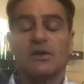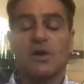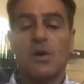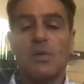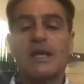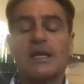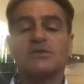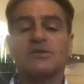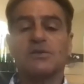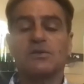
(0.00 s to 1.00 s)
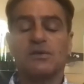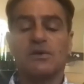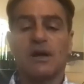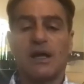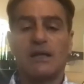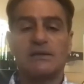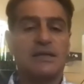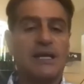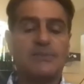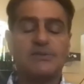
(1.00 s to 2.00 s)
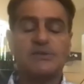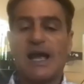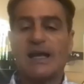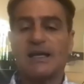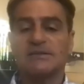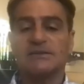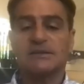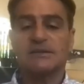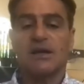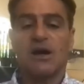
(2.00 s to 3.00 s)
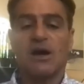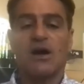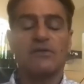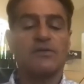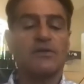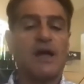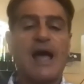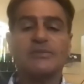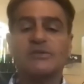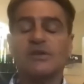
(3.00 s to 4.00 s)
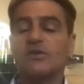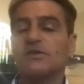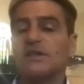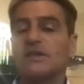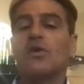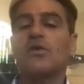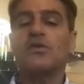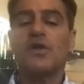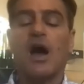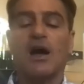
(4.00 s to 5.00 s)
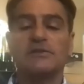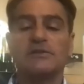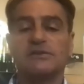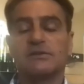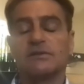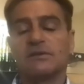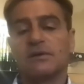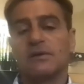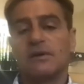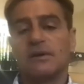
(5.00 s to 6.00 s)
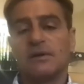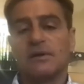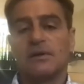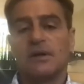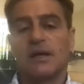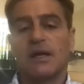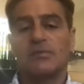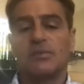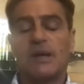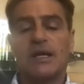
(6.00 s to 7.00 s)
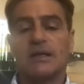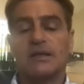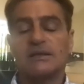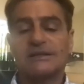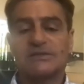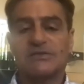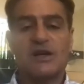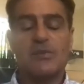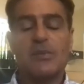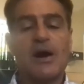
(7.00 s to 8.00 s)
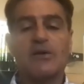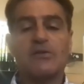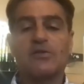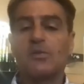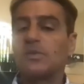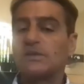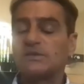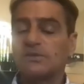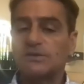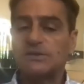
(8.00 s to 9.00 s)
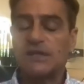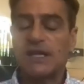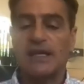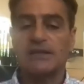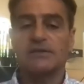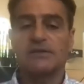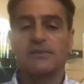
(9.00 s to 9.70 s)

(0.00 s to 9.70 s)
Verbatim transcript: going into a deep silence of absolutely no thoughts and being in this very powerful, blissful state.